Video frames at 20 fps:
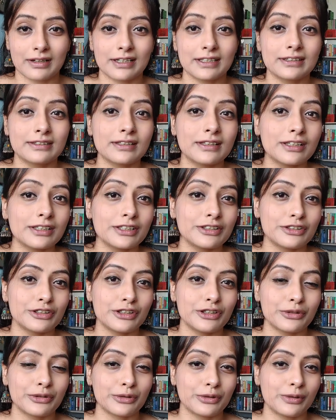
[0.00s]
A
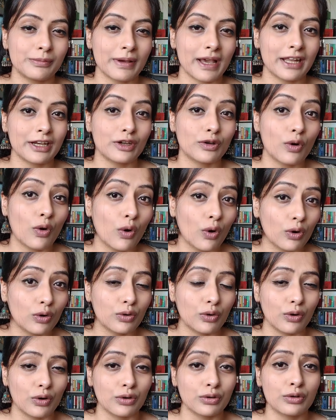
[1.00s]
33-year-old man in Hong
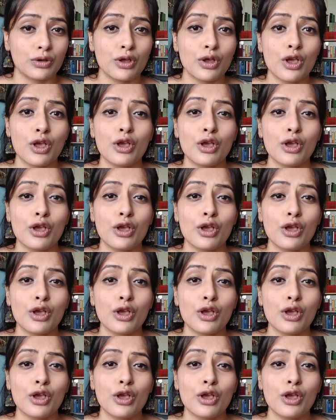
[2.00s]
Kong